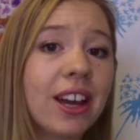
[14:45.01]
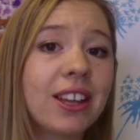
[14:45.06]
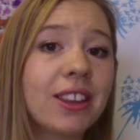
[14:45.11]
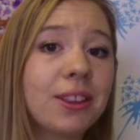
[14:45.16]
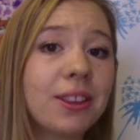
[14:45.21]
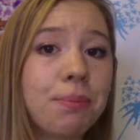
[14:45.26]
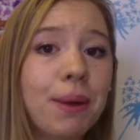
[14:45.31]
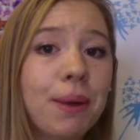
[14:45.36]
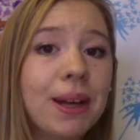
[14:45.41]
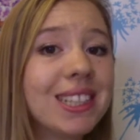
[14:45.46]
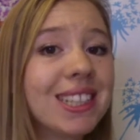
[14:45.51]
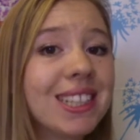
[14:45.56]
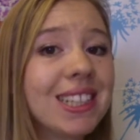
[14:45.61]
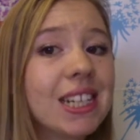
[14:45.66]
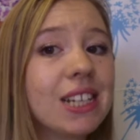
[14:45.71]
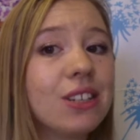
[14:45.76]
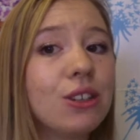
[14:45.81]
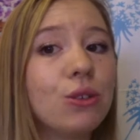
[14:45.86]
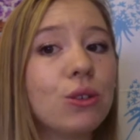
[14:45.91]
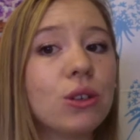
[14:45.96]
The best
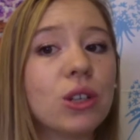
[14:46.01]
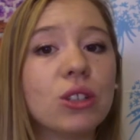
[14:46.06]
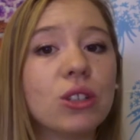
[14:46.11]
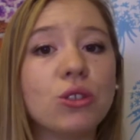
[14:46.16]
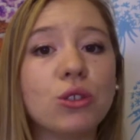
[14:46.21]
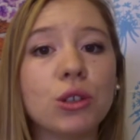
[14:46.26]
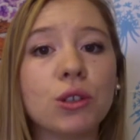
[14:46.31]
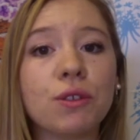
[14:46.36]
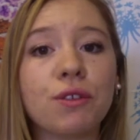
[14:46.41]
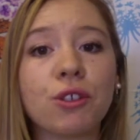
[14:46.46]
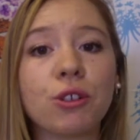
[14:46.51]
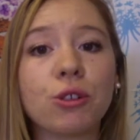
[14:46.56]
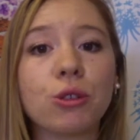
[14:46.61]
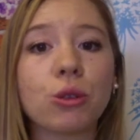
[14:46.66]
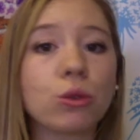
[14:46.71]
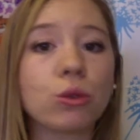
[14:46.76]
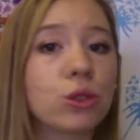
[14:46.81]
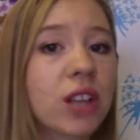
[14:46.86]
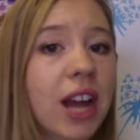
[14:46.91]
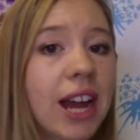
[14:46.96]
thing you can do for
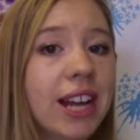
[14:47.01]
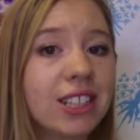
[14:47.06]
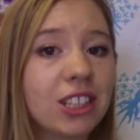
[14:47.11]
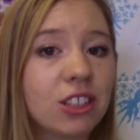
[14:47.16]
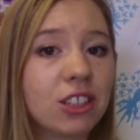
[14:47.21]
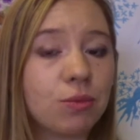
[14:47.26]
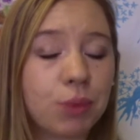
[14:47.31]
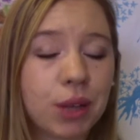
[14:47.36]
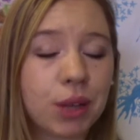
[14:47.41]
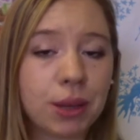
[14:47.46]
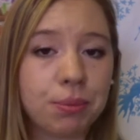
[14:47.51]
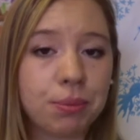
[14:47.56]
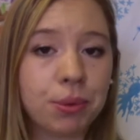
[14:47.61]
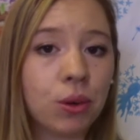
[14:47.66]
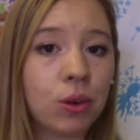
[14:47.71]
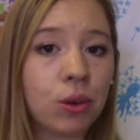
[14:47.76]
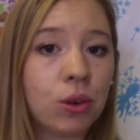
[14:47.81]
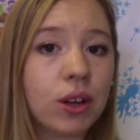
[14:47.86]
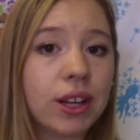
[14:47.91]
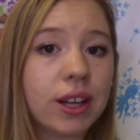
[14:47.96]
those kinds of
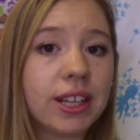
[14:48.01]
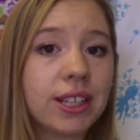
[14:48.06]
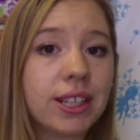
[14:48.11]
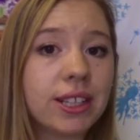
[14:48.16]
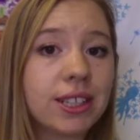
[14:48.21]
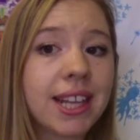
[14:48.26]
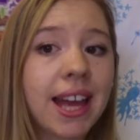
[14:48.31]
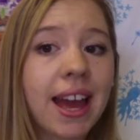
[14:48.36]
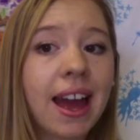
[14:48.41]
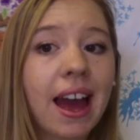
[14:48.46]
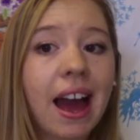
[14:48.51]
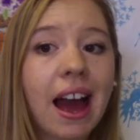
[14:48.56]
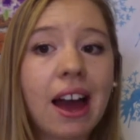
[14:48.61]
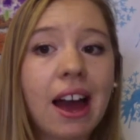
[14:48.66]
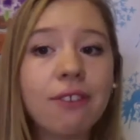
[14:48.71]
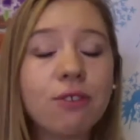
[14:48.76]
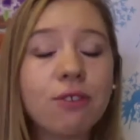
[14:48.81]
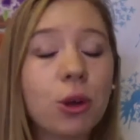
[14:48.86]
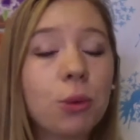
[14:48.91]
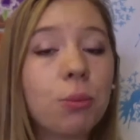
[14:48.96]
people is
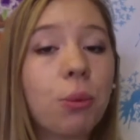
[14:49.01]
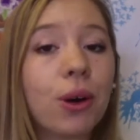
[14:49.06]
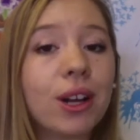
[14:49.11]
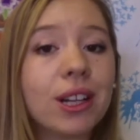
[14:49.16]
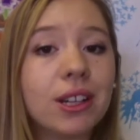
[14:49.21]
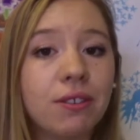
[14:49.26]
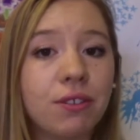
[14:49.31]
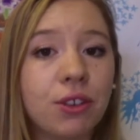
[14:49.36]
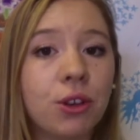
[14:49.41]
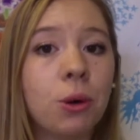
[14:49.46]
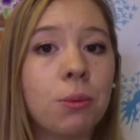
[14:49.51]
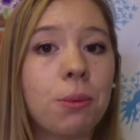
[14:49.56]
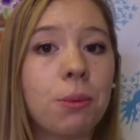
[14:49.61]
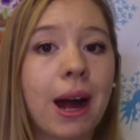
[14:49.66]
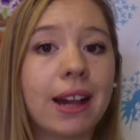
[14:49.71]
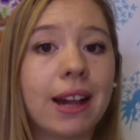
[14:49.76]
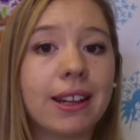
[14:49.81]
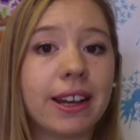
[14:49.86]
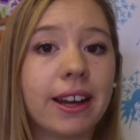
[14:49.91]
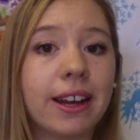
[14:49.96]
have no point of view
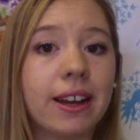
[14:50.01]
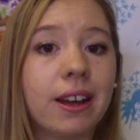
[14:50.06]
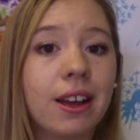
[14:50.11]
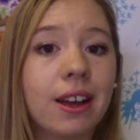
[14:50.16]
about it.